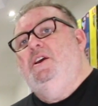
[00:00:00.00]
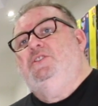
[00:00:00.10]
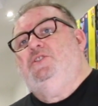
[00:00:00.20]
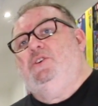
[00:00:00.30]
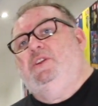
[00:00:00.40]

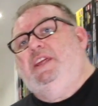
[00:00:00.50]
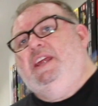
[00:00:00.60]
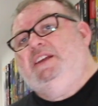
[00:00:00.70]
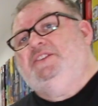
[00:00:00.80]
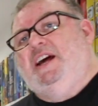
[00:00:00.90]
So the
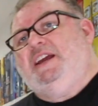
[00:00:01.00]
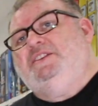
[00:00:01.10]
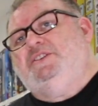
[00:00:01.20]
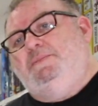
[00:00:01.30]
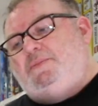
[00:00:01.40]
next
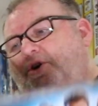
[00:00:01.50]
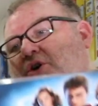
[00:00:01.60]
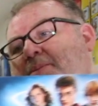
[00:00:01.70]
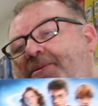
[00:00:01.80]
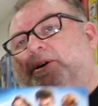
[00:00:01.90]
item
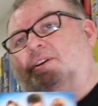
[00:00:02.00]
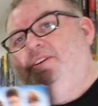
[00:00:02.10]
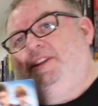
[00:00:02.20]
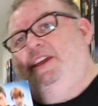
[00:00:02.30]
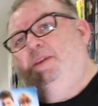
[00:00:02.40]
up,
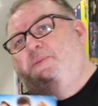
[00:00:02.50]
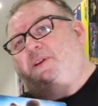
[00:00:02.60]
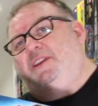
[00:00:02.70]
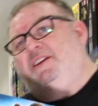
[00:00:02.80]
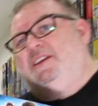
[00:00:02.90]

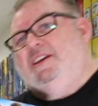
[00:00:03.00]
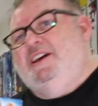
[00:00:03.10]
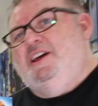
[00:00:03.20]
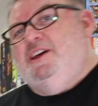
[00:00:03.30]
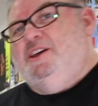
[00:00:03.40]
keeping
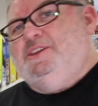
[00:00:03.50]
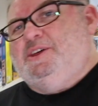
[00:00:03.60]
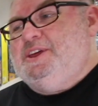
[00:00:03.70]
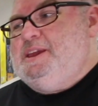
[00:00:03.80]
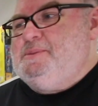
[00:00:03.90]
the
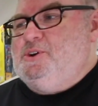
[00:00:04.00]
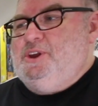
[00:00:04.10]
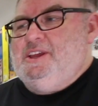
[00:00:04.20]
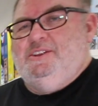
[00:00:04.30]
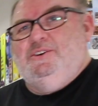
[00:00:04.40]
theme
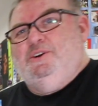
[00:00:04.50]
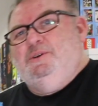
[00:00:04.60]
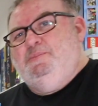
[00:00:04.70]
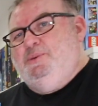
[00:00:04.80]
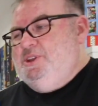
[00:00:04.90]
going, no
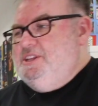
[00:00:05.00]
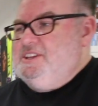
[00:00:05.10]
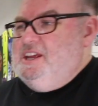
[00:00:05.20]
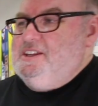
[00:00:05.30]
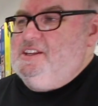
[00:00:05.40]
pun
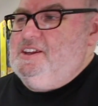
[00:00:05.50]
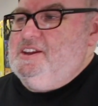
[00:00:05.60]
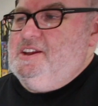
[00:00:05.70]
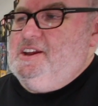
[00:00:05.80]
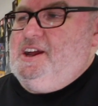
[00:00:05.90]
intended,
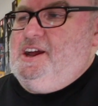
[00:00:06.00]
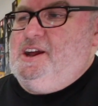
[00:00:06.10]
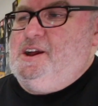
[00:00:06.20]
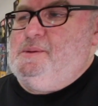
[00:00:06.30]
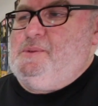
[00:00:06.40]

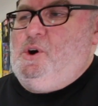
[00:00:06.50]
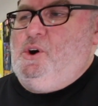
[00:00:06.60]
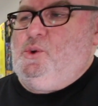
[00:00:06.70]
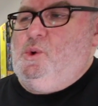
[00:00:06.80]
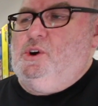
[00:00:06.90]

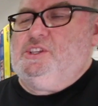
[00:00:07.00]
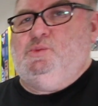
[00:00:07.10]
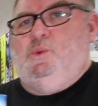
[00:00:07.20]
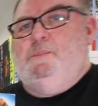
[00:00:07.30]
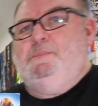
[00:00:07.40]
Hogwarts
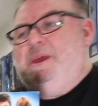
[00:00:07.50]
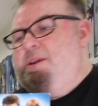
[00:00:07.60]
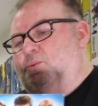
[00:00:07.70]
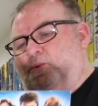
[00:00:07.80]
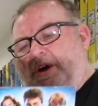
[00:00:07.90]
Whomping